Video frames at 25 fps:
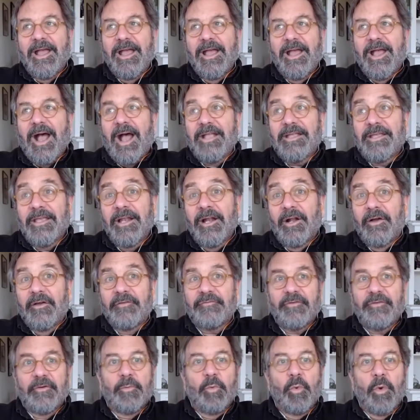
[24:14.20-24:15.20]

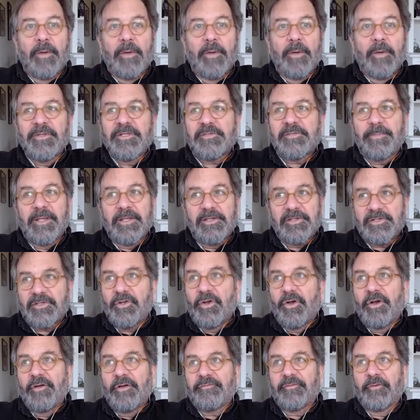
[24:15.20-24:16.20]
if a woman's pissed
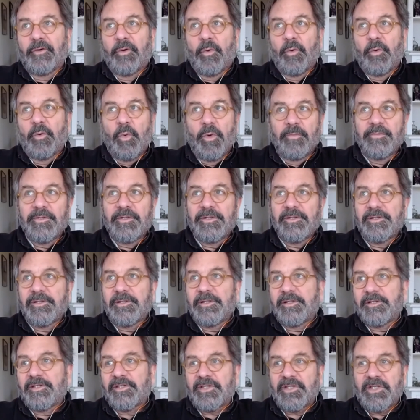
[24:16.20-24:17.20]
off or a woman
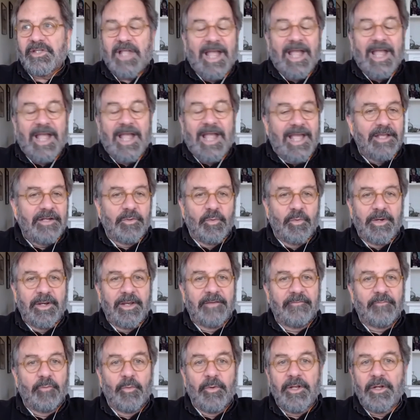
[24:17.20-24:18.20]
is sad or
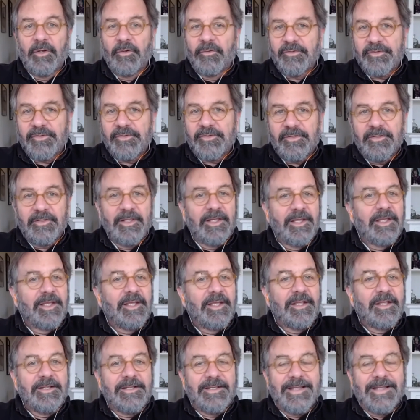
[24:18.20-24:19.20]
whatever, we don't
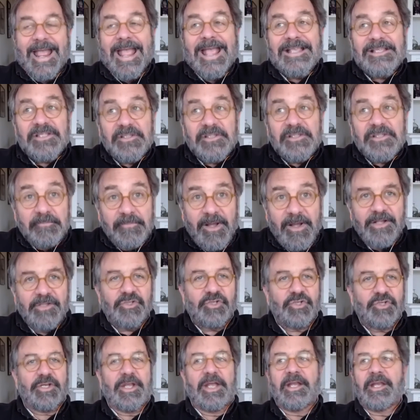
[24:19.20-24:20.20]
as
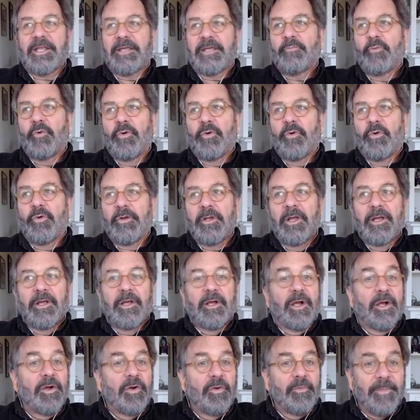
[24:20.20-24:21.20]
much anymore.
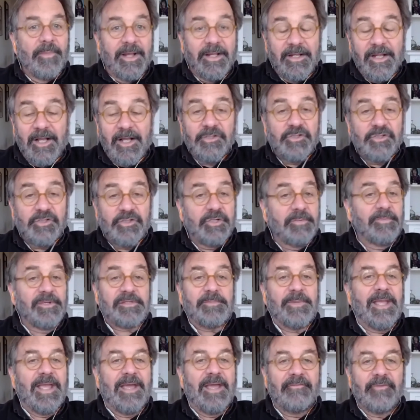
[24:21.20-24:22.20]
Oh my God, she must
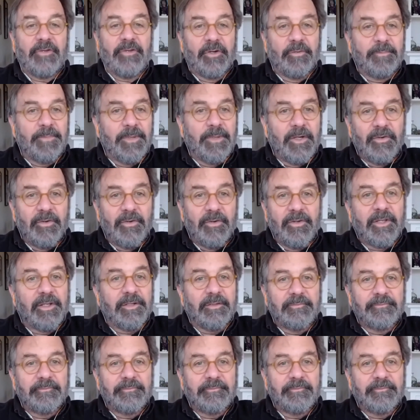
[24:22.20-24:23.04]
be having her period.